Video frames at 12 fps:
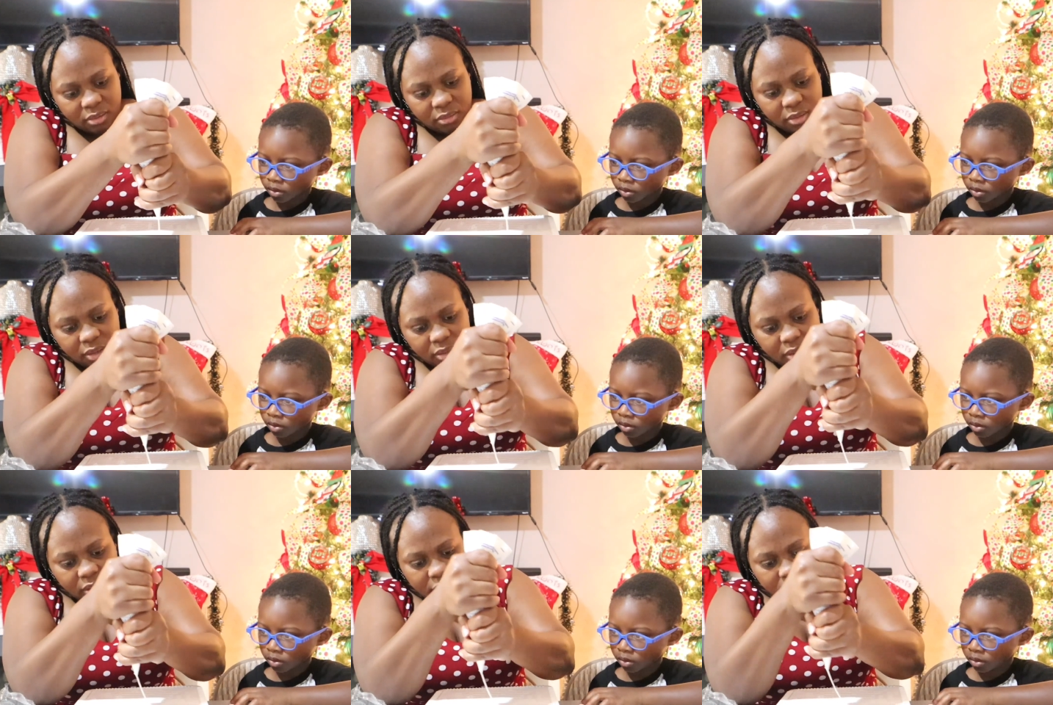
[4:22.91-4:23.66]
Speaker 1: hold on
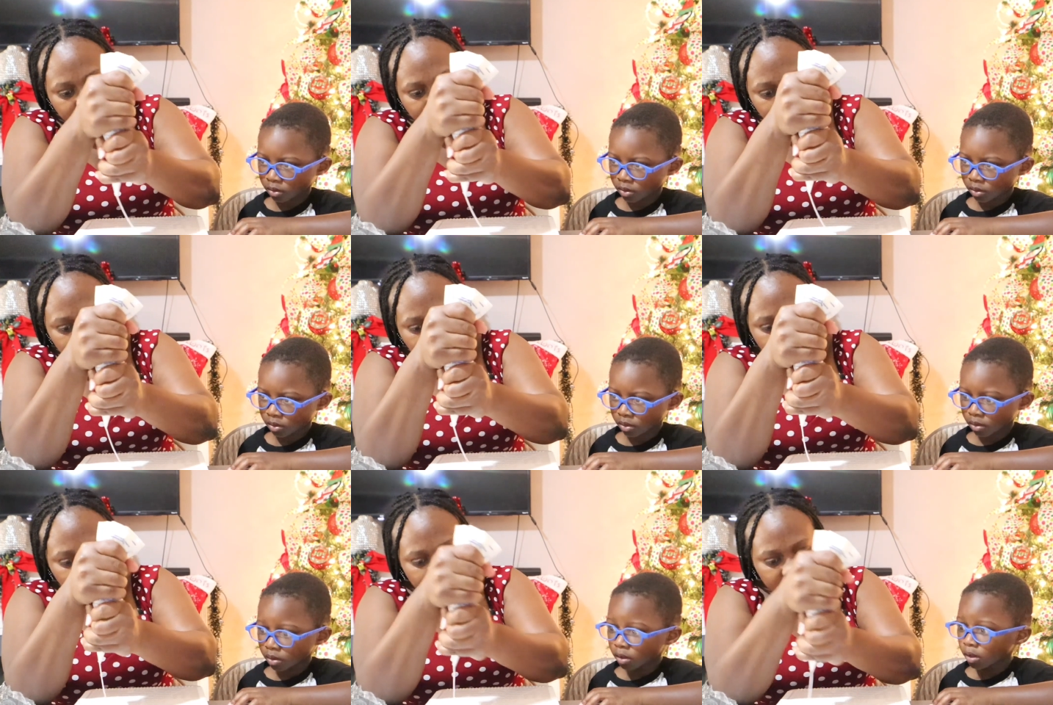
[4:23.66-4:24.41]
donnie
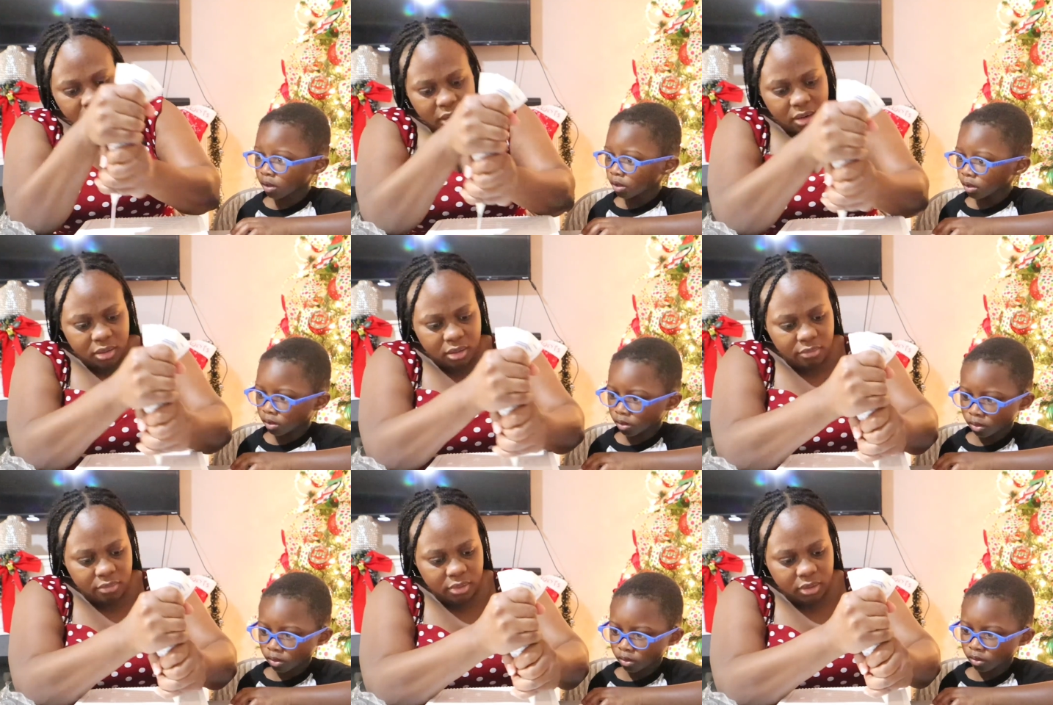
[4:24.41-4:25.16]
i'm trying to get it on
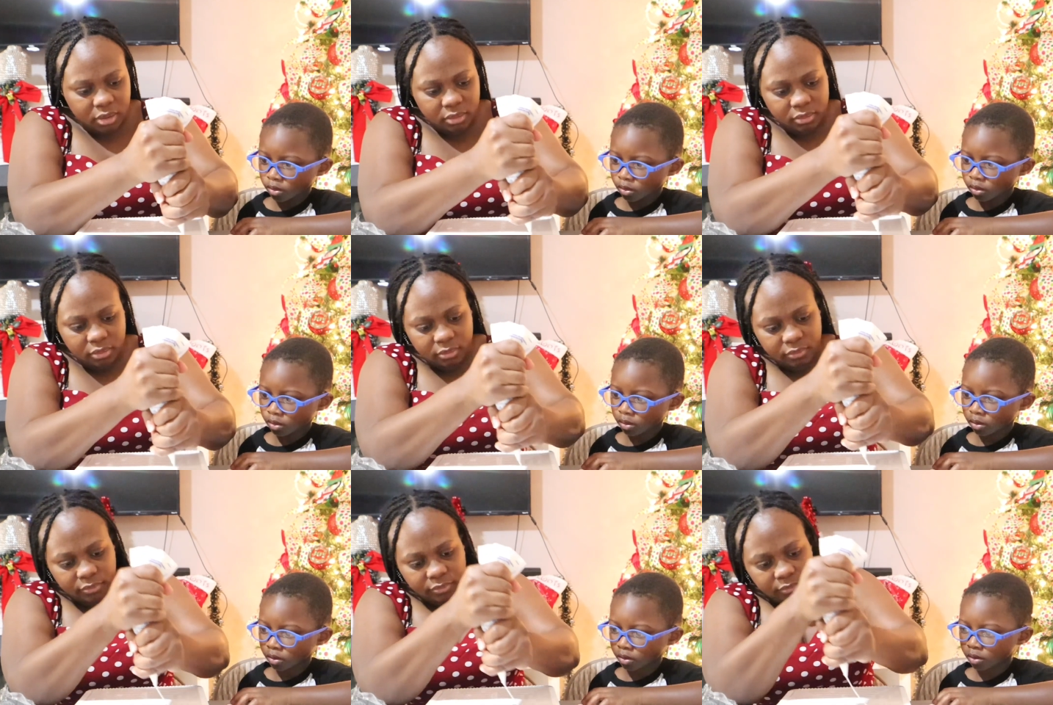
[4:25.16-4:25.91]
there real good
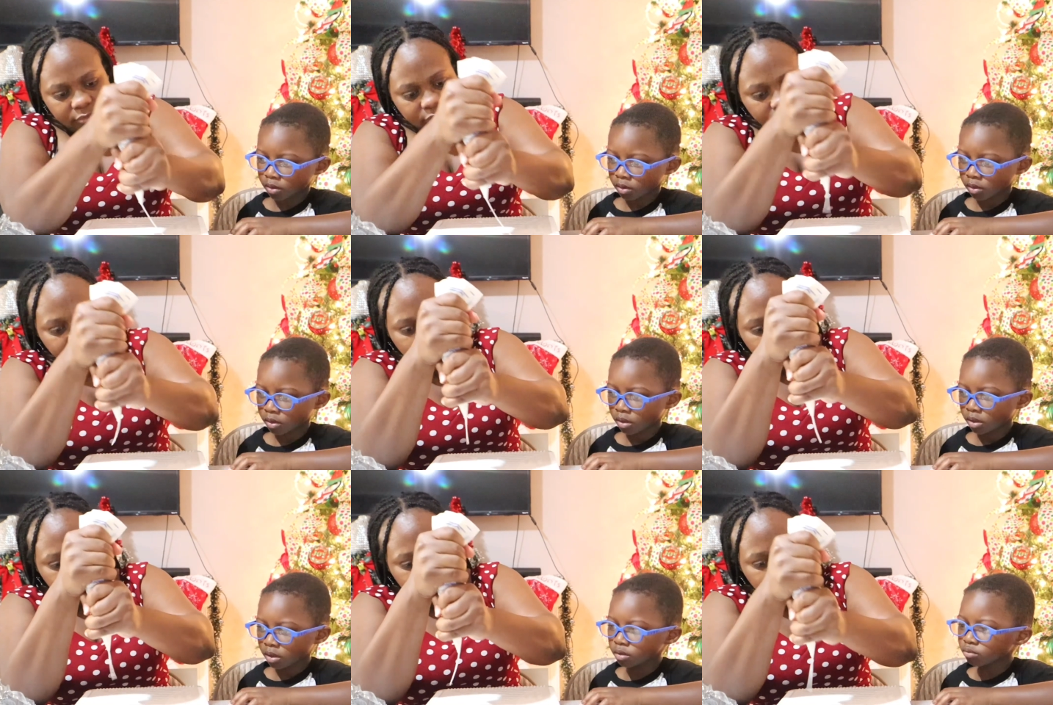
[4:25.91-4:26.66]

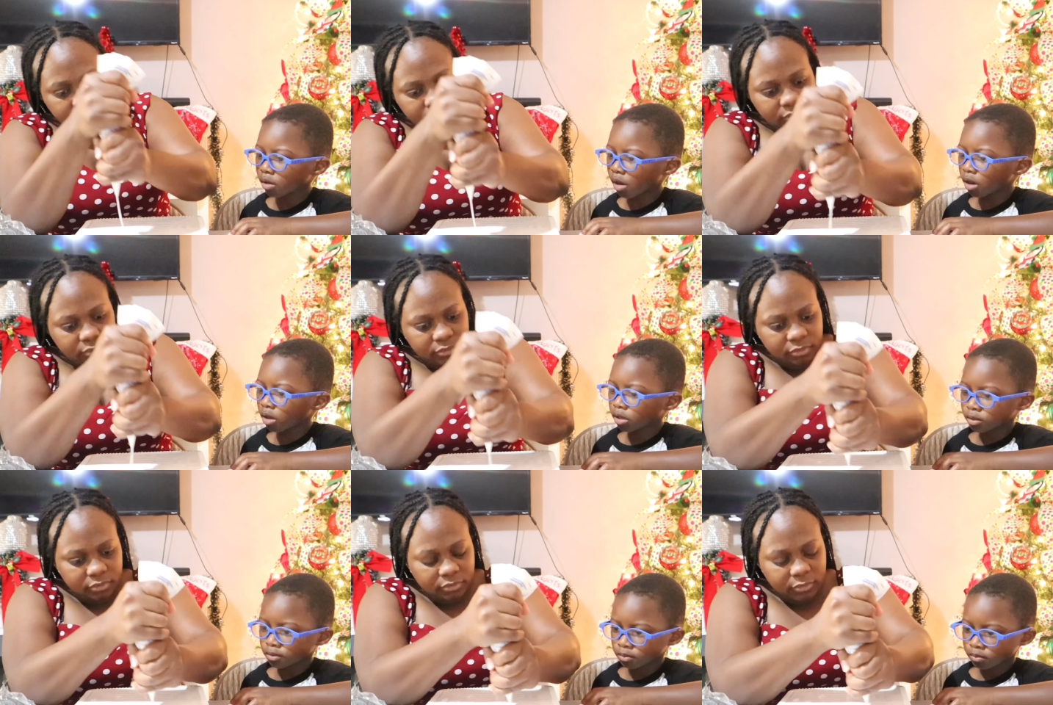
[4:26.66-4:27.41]
you are
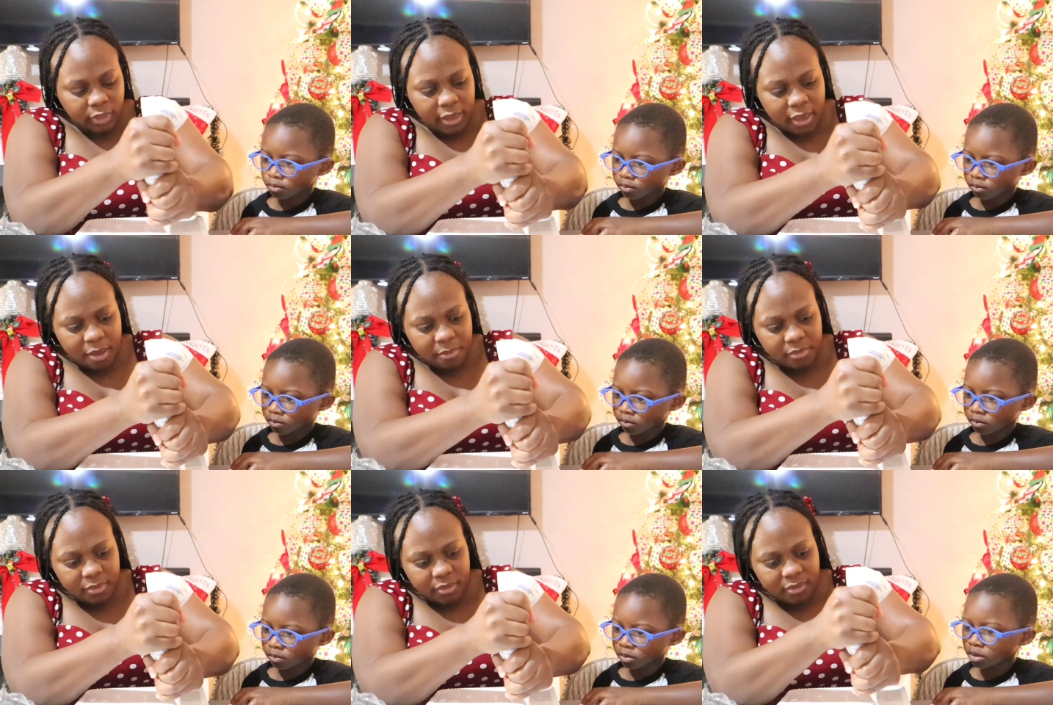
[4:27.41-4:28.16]
i am
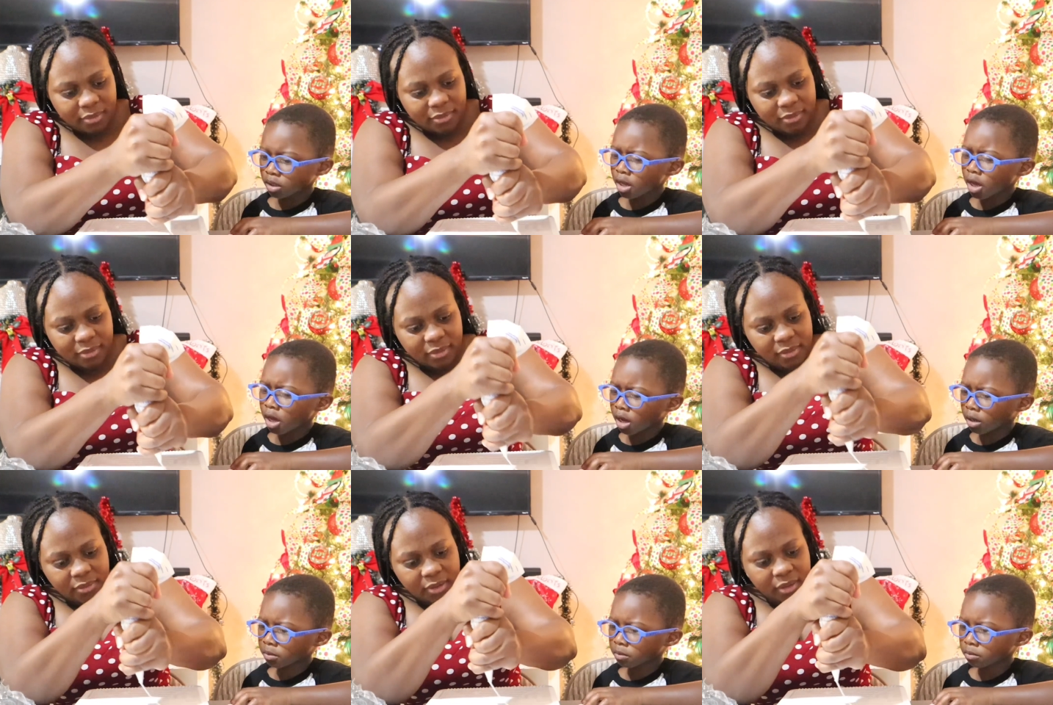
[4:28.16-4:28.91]
yeah
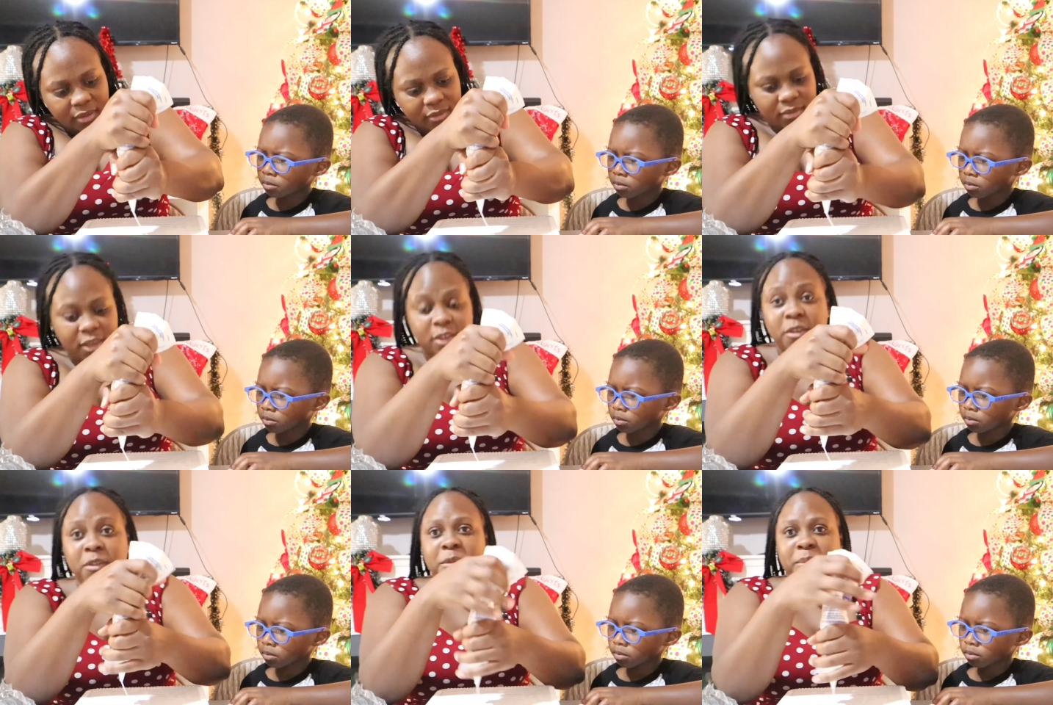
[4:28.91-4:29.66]
okay
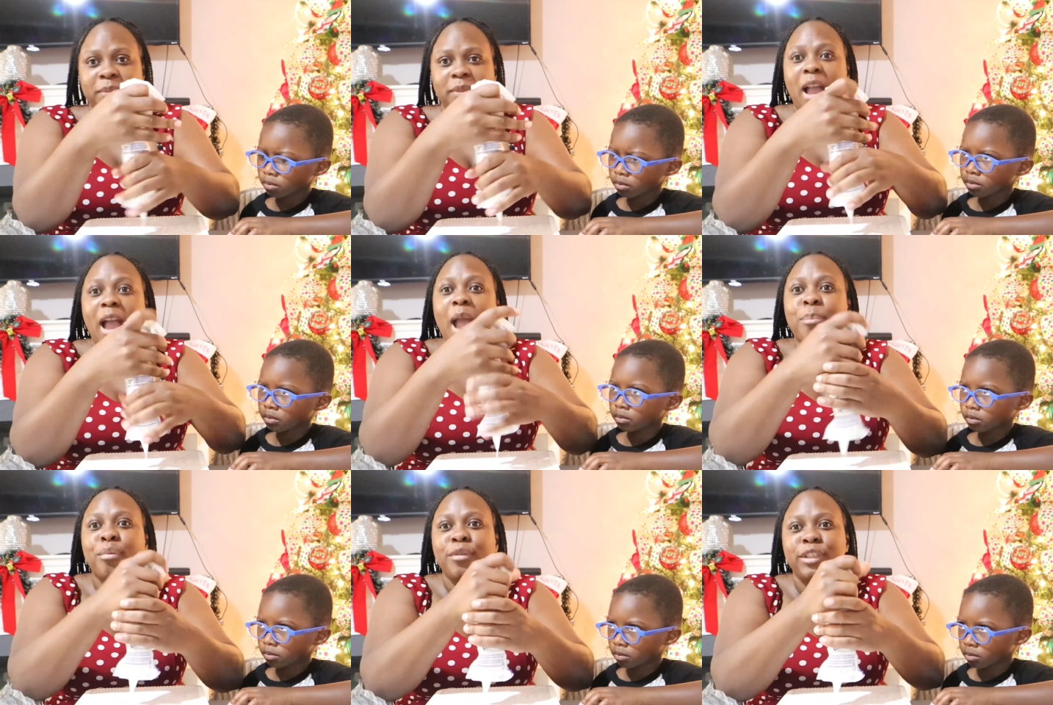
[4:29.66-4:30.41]
thank you
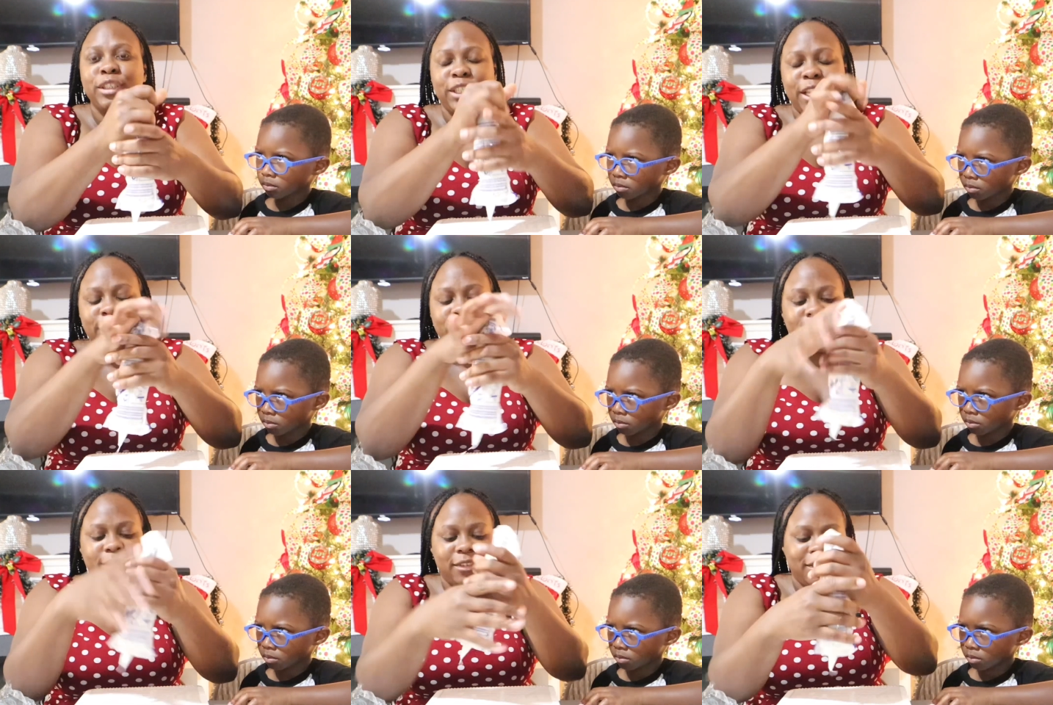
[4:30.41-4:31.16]
i appreciate
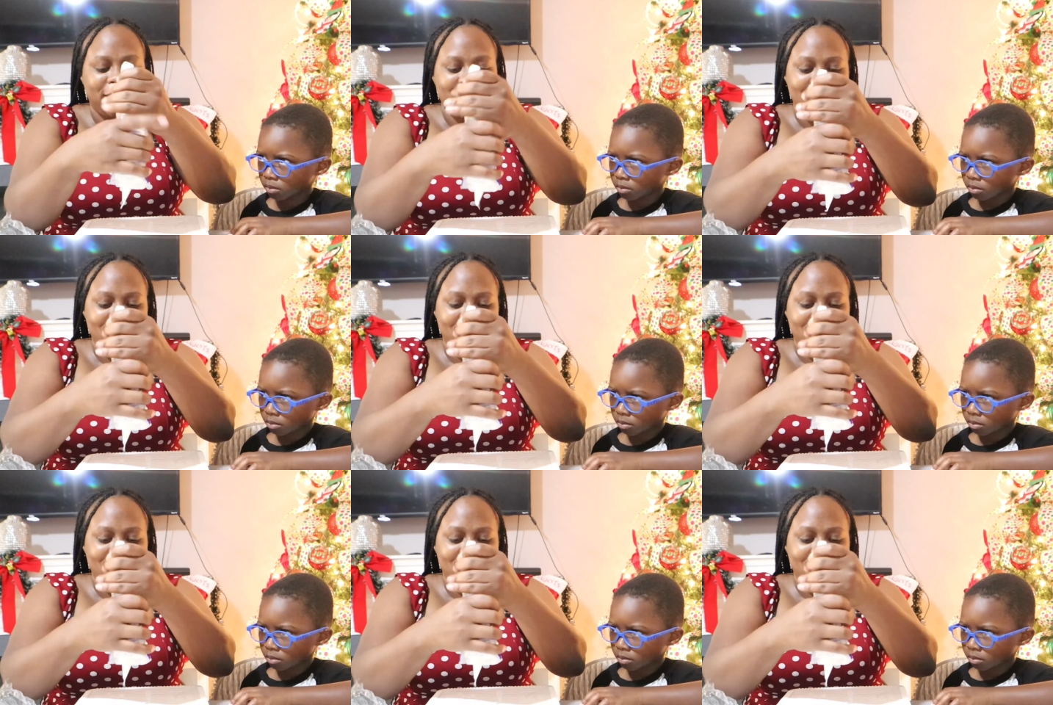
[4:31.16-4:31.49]
it